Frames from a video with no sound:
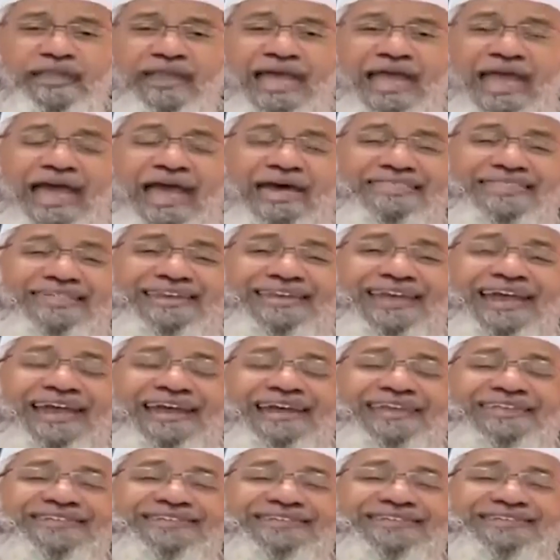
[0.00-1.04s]
as an
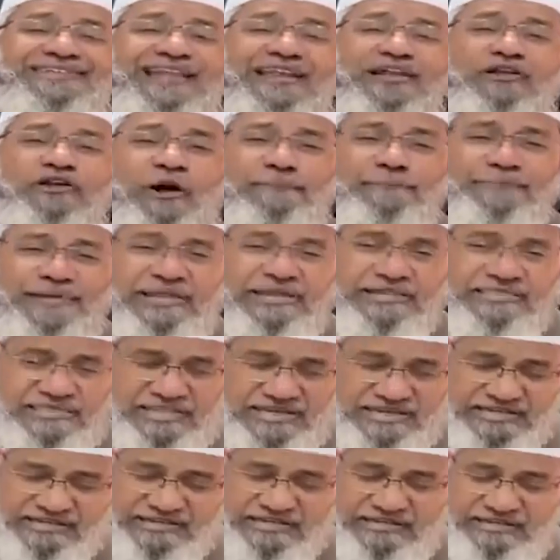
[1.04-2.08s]
additional
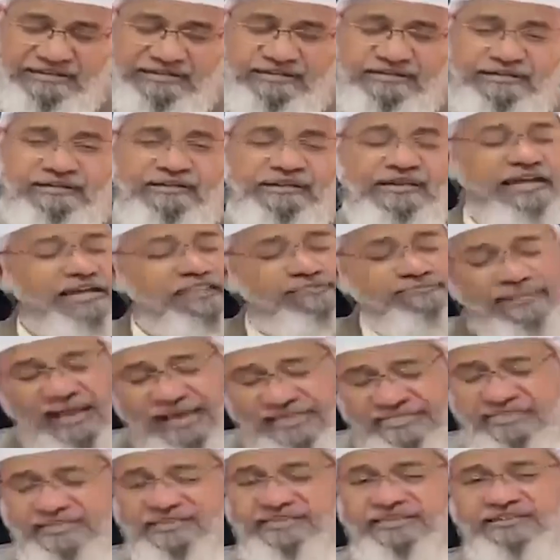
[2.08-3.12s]
compensation, it's my
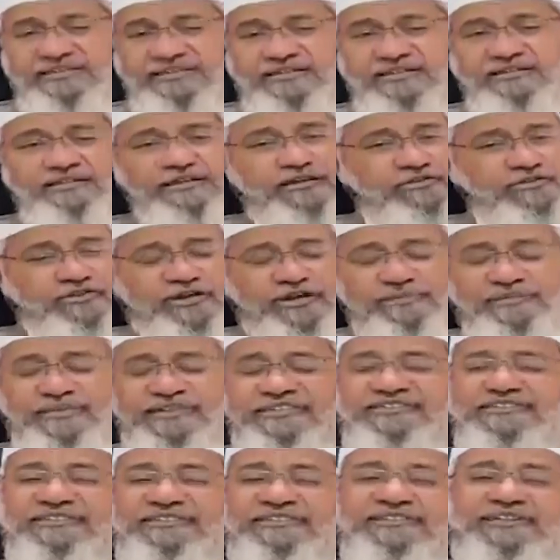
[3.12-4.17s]
suggestion, it's not a
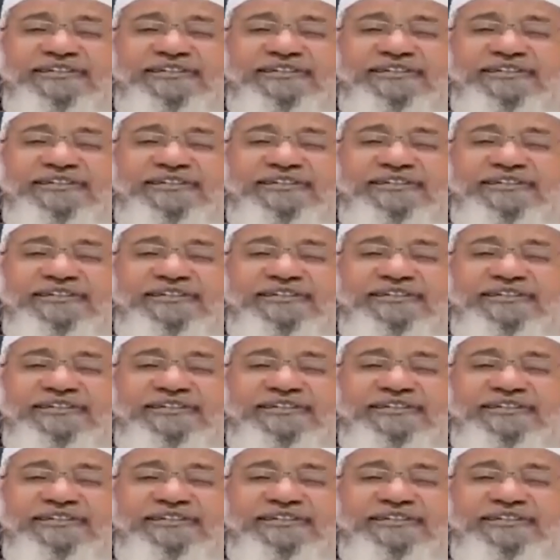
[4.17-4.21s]
must,